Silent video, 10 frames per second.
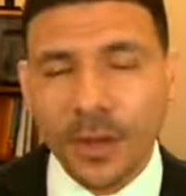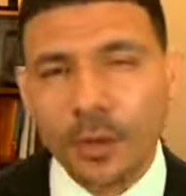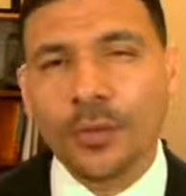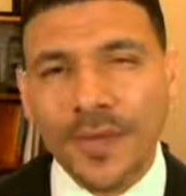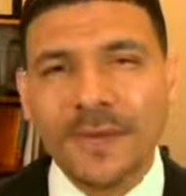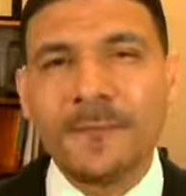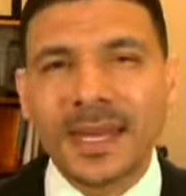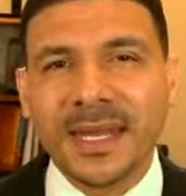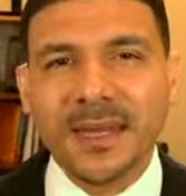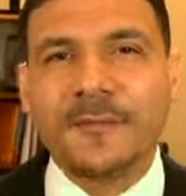though they've
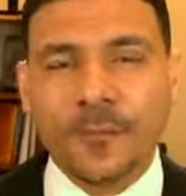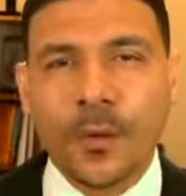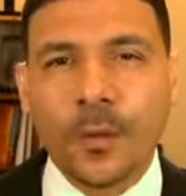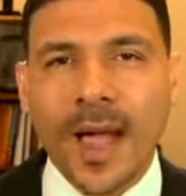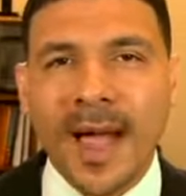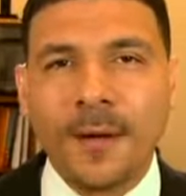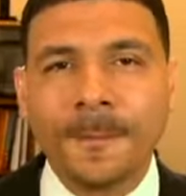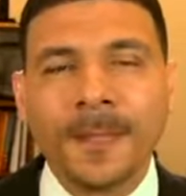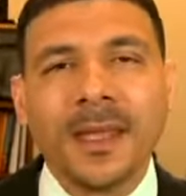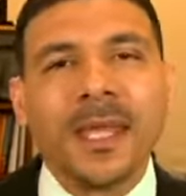been in it for a while,